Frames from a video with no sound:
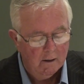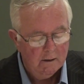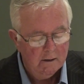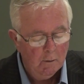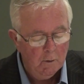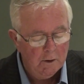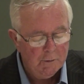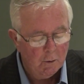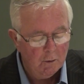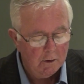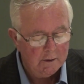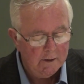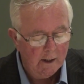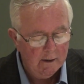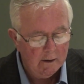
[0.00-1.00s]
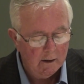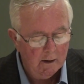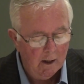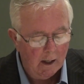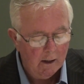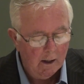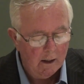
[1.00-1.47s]
Now we'll take
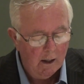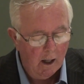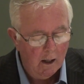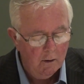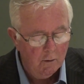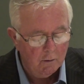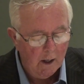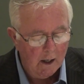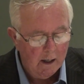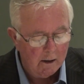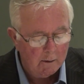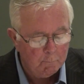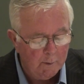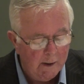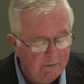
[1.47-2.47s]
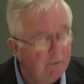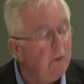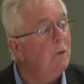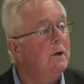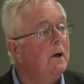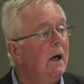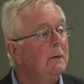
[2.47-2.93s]
a brief
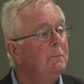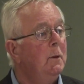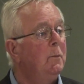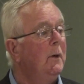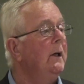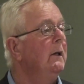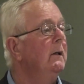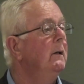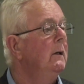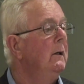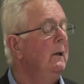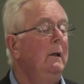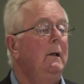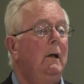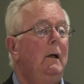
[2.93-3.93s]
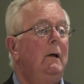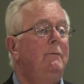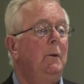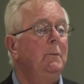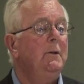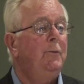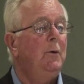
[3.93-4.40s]
look at Balbriggan
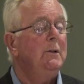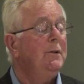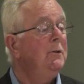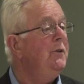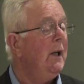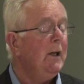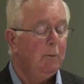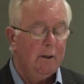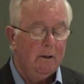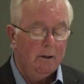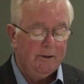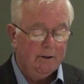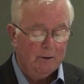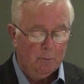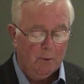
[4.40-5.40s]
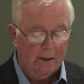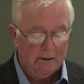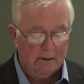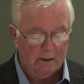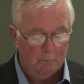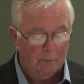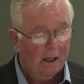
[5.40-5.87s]
from the 1st of January
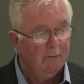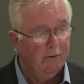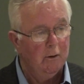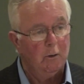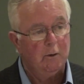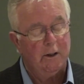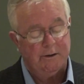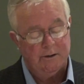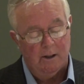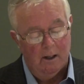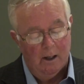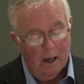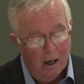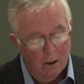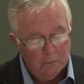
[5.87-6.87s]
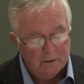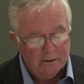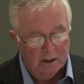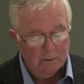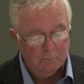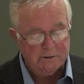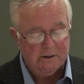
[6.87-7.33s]
1920. We have a look at how the
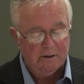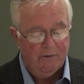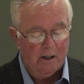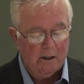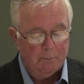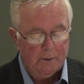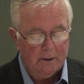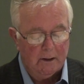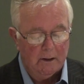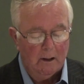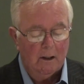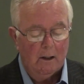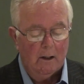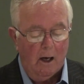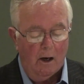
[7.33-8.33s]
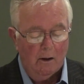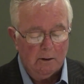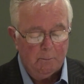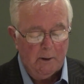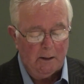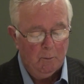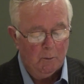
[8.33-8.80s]
town was developing, how the
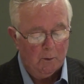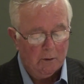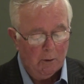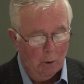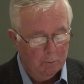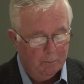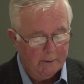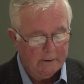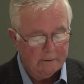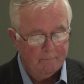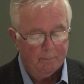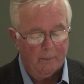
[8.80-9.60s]
people were coping.